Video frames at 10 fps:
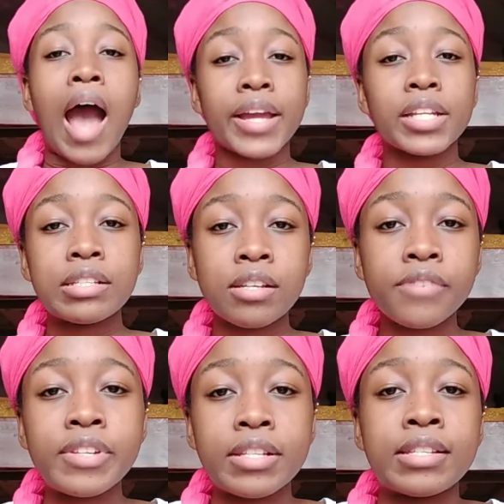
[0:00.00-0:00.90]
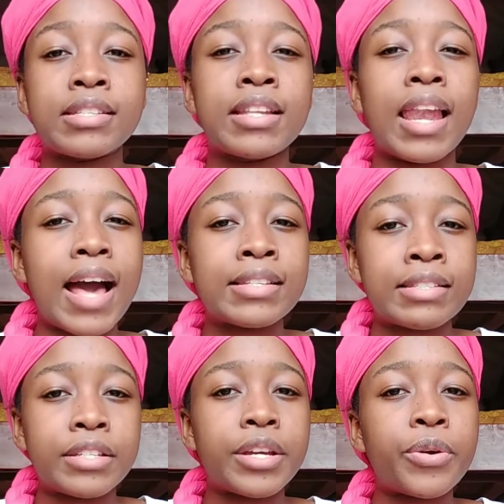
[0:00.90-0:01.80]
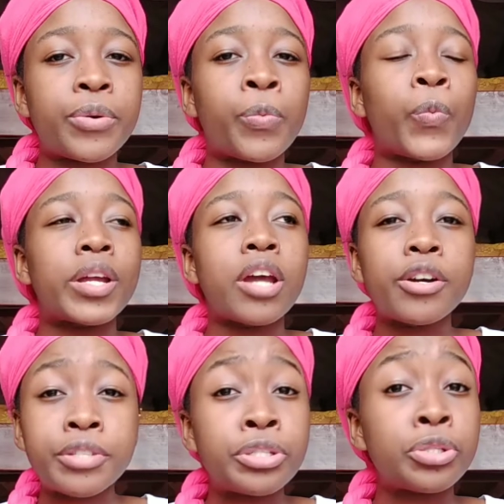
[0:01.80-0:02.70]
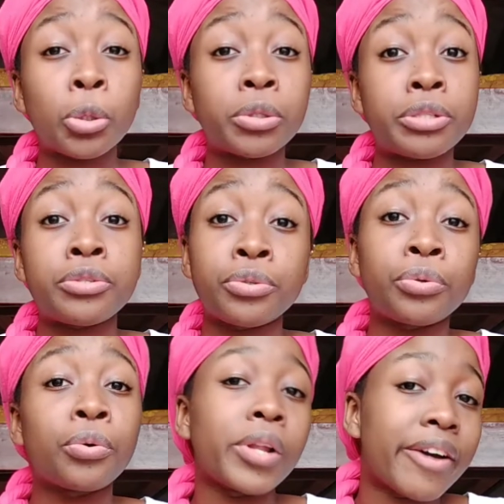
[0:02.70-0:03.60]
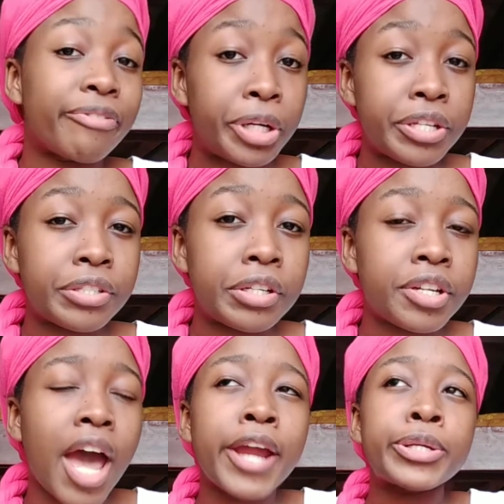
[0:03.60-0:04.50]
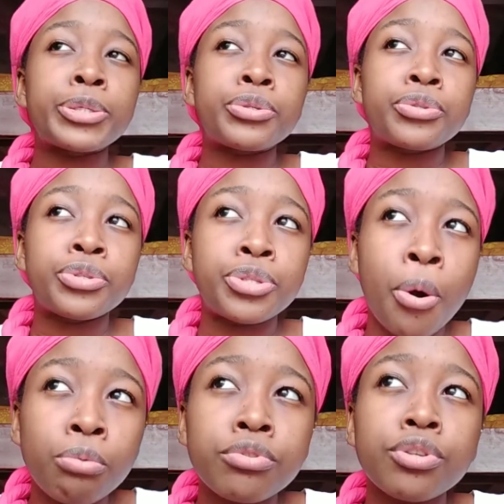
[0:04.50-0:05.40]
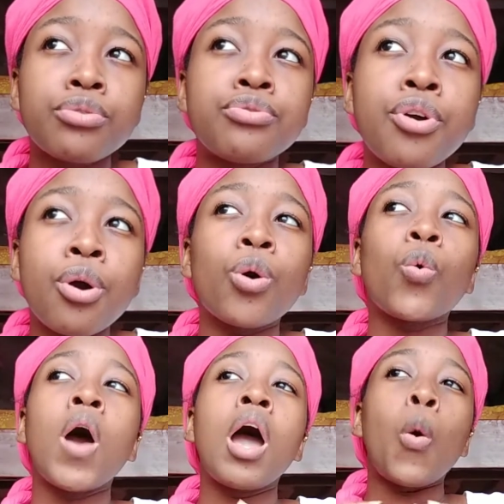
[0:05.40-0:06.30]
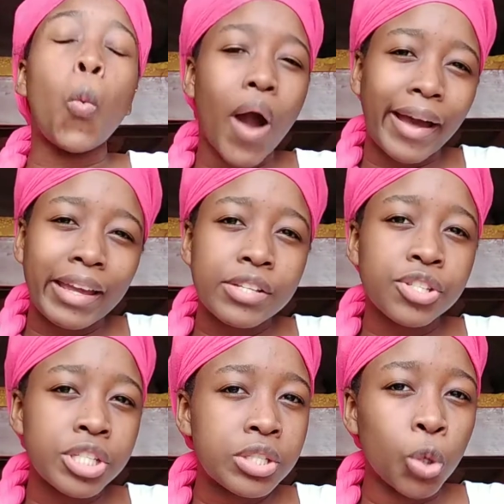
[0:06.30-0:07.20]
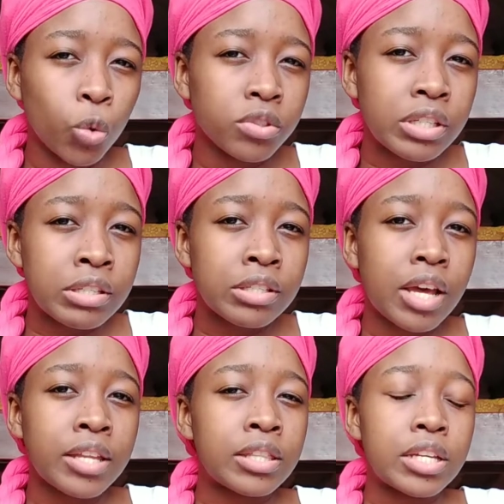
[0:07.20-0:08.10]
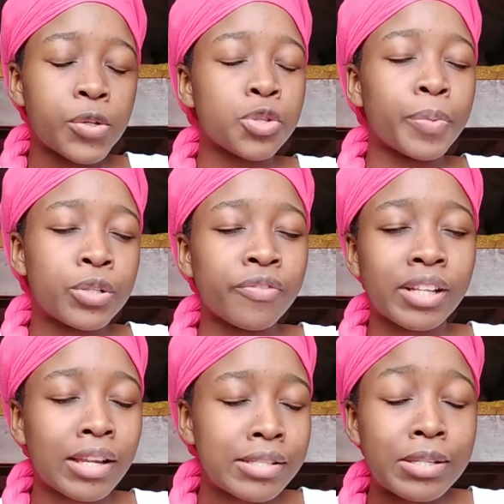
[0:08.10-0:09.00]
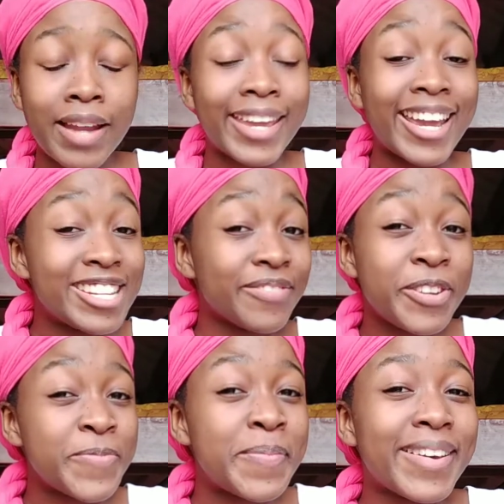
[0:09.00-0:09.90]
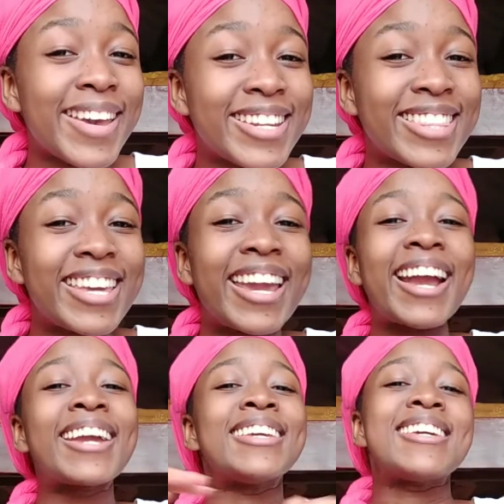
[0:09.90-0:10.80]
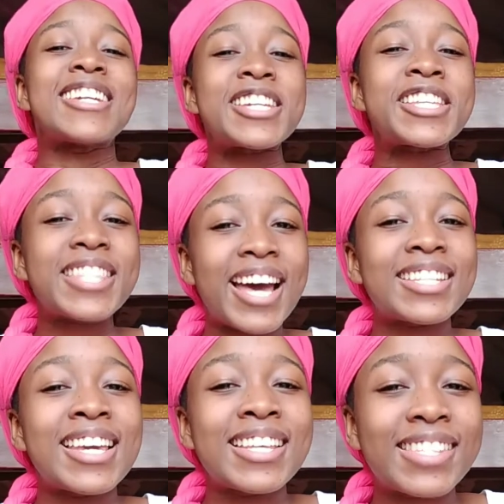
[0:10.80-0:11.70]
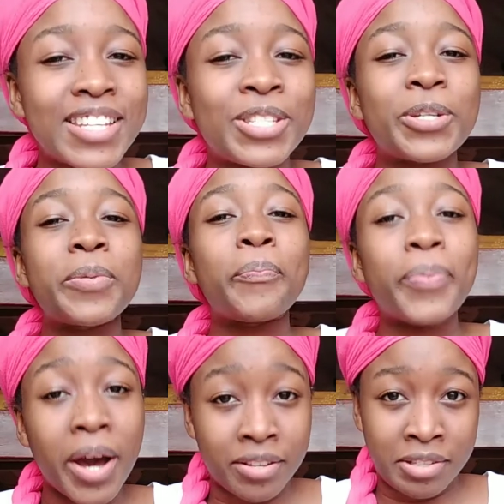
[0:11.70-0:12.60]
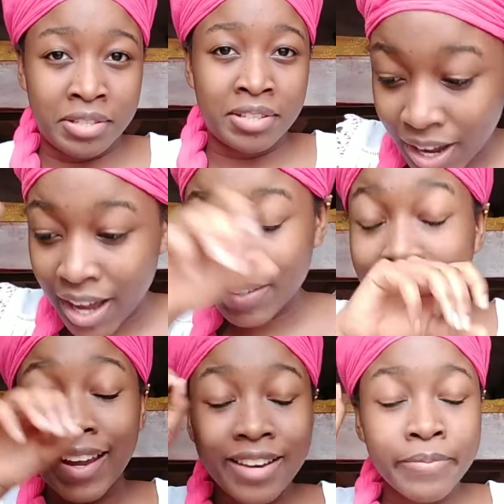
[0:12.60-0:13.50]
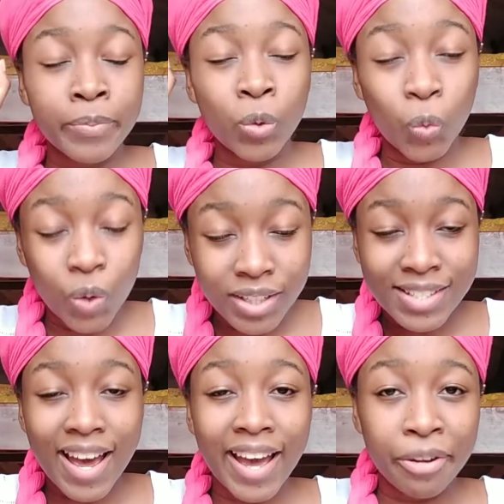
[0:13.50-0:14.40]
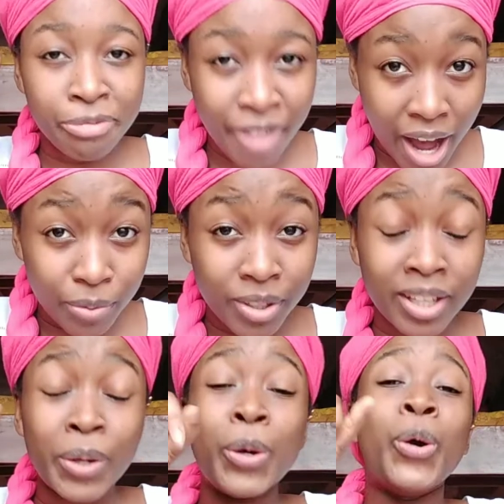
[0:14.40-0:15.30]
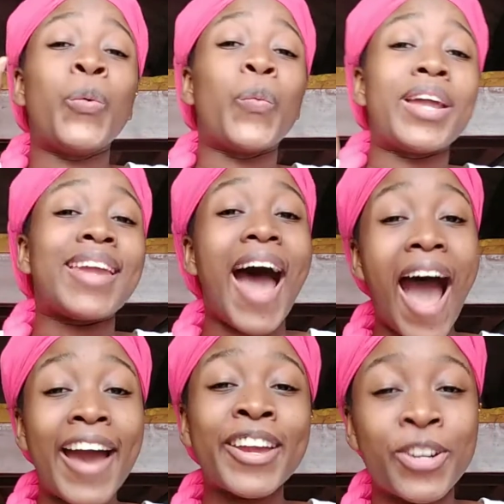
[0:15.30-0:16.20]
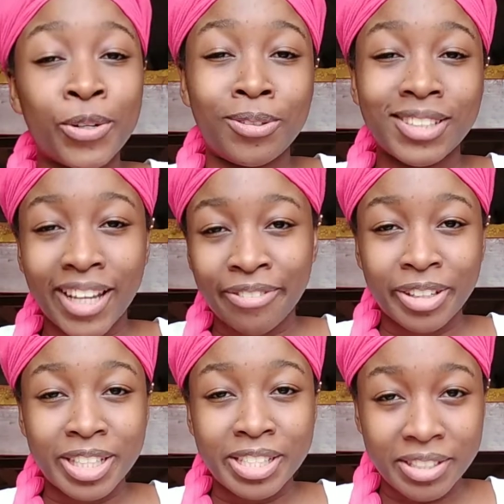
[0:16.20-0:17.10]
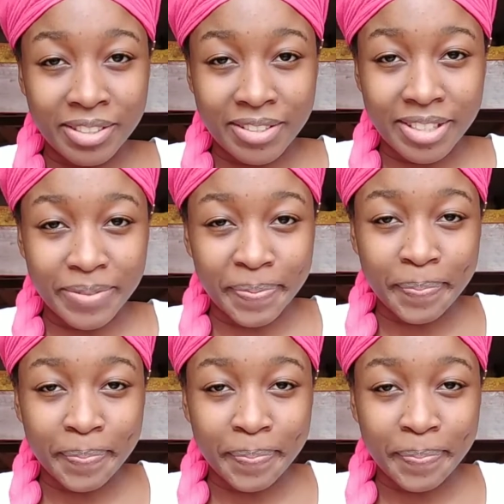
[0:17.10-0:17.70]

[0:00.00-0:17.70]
I discovered this last year when our teacher told us to Google African children. I don't know why she told us. I think it was part of the lesson. I can't even remember anything in that session, but I can't remember what I found when I Googled African children.